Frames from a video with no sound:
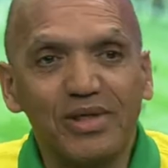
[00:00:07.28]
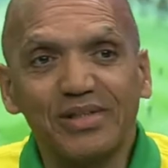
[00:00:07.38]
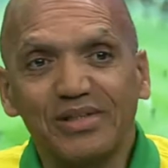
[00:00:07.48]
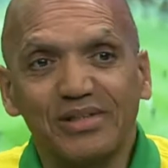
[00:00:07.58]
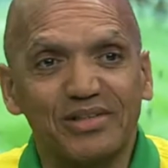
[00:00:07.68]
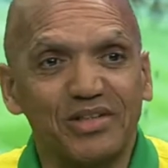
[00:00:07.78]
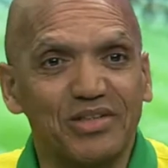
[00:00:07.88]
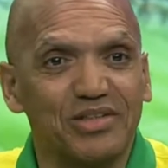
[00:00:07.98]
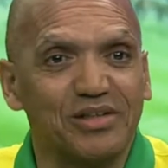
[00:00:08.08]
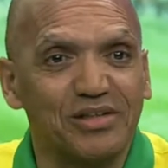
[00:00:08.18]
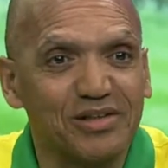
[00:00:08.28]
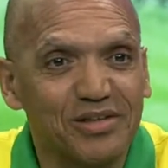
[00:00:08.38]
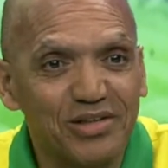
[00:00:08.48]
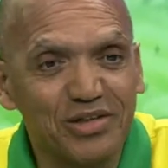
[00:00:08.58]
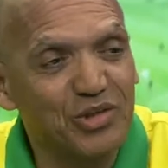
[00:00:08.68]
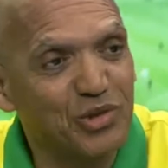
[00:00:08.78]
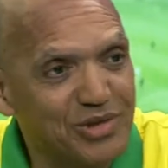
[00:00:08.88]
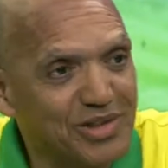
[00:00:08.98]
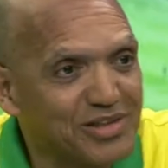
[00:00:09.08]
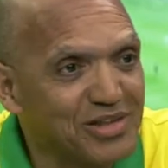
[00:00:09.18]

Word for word: I think it's just uh, it's still good.